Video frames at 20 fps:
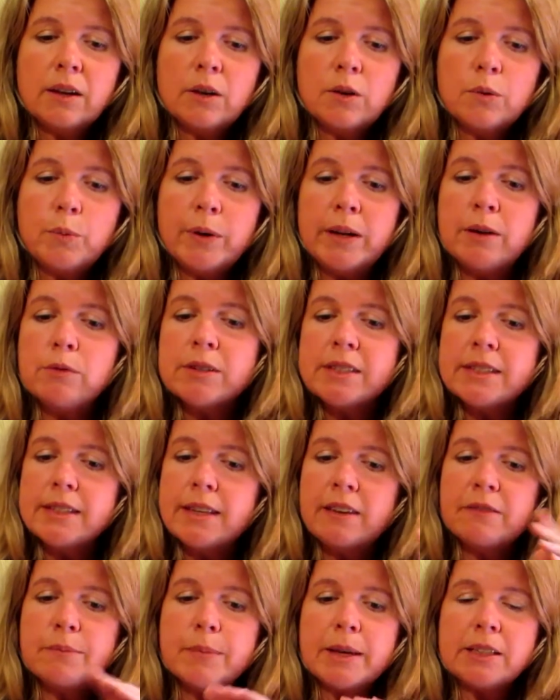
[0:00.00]
we
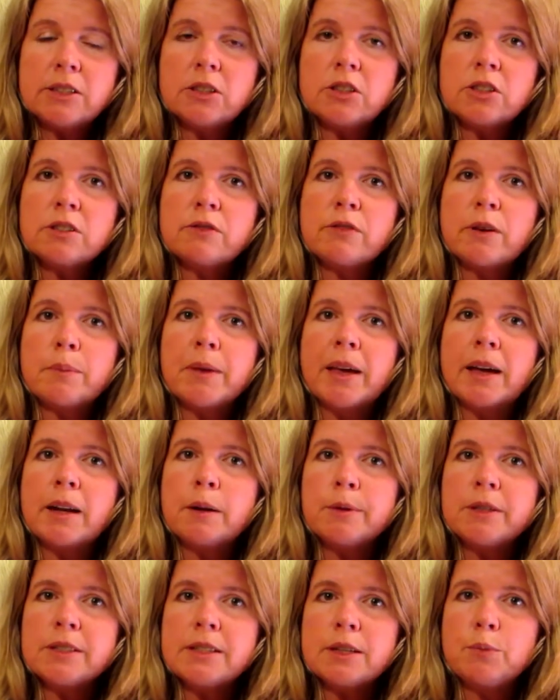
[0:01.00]
receive messages from the
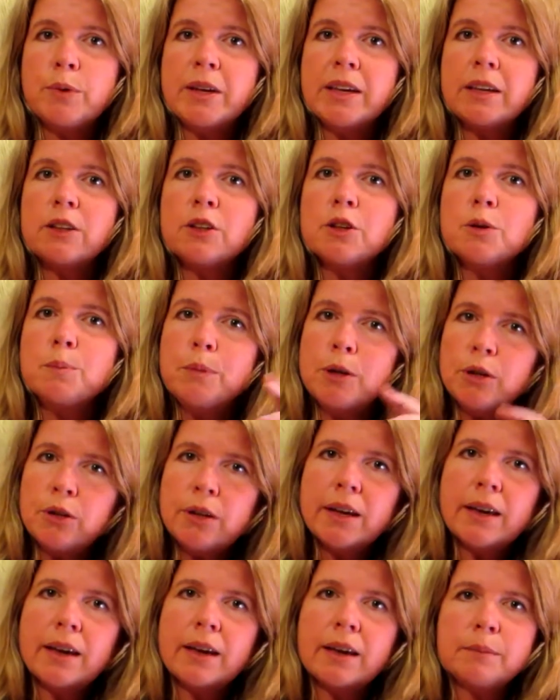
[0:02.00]
animals and we can
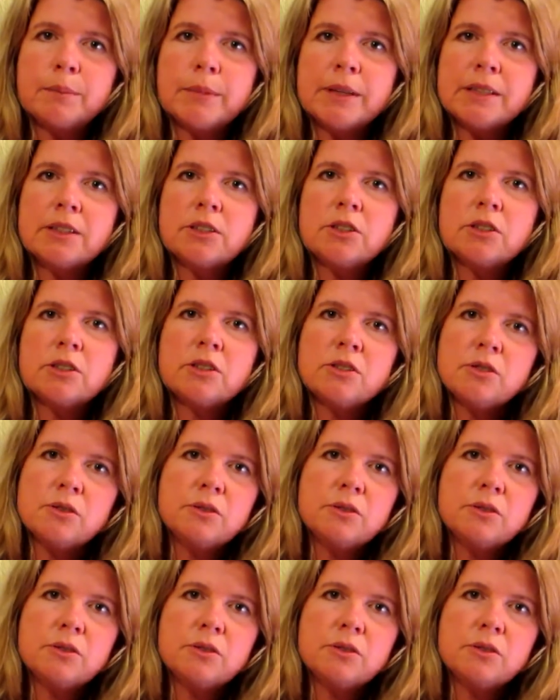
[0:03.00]
communicate messages